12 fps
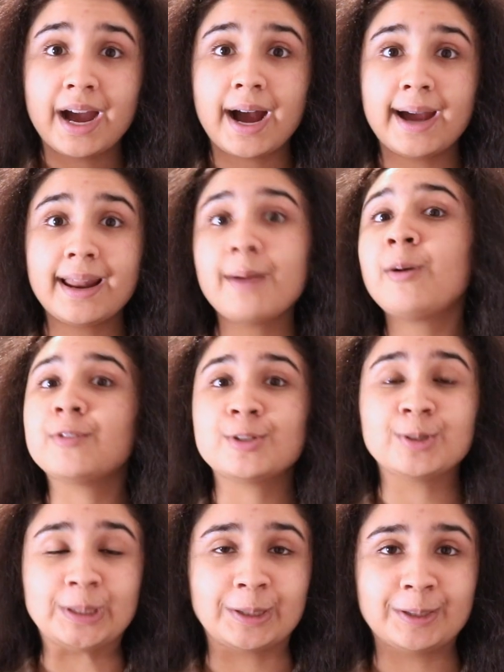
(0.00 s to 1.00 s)
And I'm a
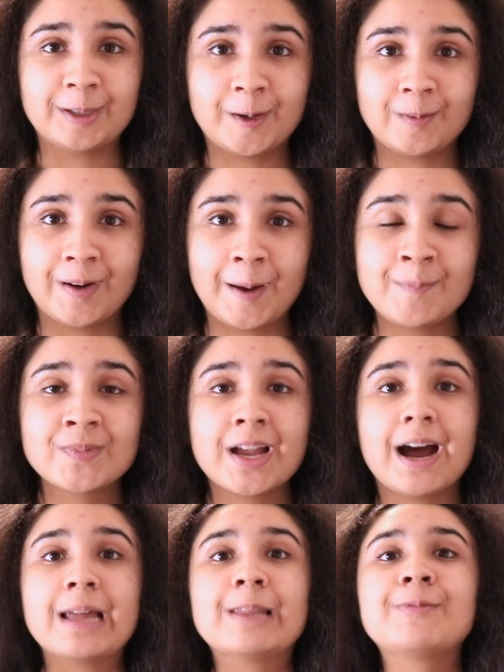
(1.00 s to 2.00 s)
visual learner, right?
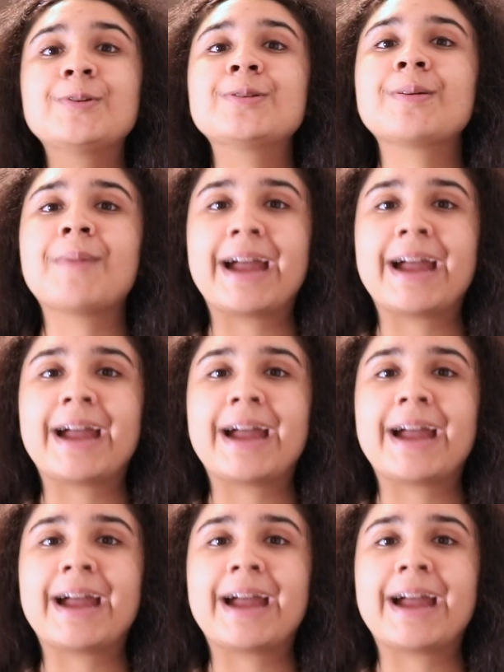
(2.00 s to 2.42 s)
I love using